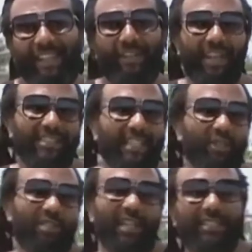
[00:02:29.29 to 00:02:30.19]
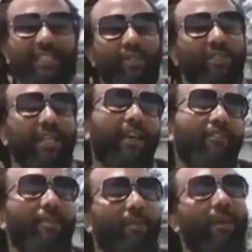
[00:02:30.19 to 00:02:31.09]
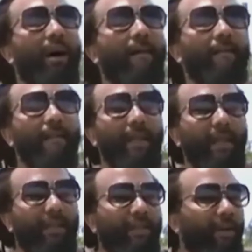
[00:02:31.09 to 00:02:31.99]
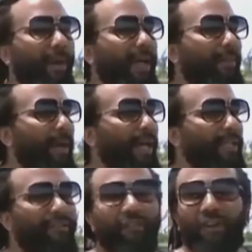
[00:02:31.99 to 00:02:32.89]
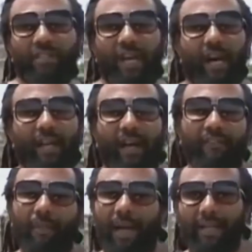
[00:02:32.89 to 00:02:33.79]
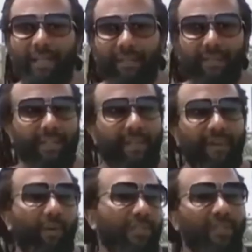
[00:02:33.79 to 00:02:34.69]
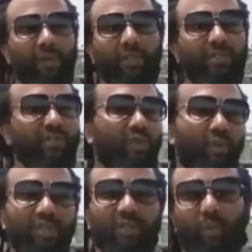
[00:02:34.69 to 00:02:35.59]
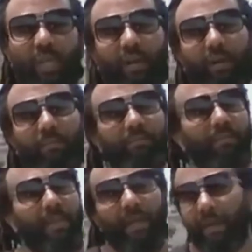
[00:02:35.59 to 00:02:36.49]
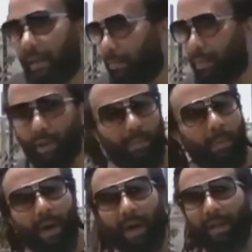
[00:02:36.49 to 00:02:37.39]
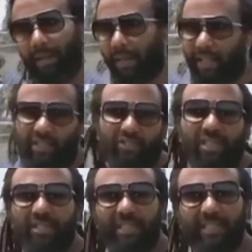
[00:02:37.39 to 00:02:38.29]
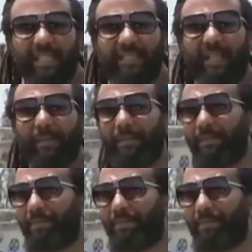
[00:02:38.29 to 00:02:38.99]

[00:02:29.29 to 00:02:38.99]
And as a youth, I can remember, you know, the first order of my day, if I wasn't going to school, was to wake up, pick up my ball and head straight to the center.